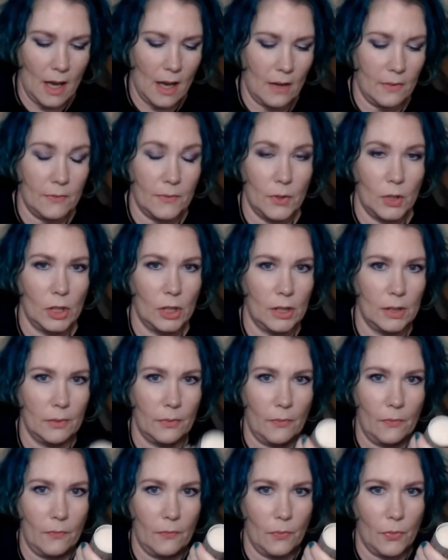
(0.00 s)
for
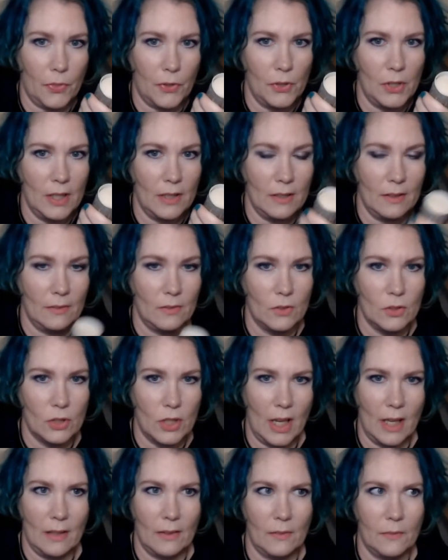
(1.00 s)
50
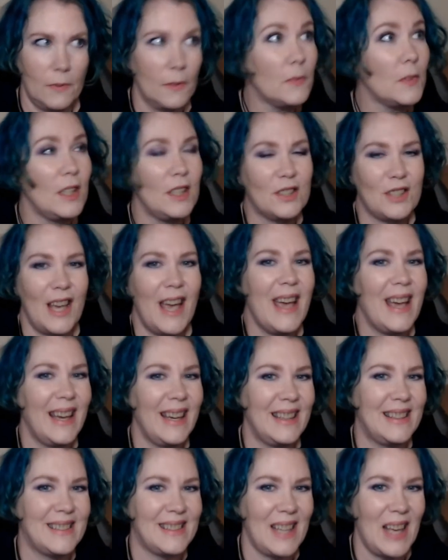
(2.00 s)

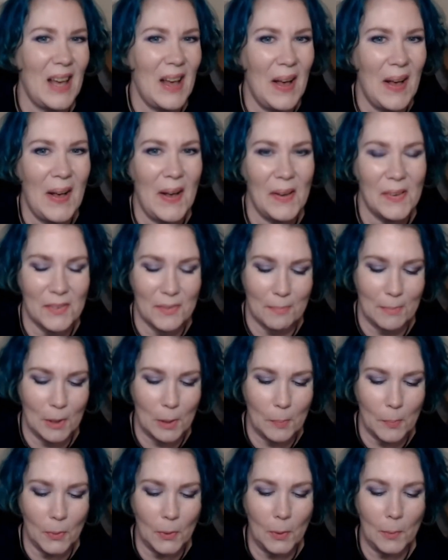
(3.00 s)
shades of
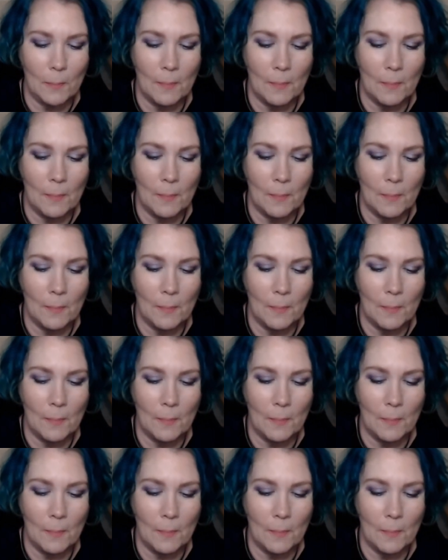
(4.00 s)
purple,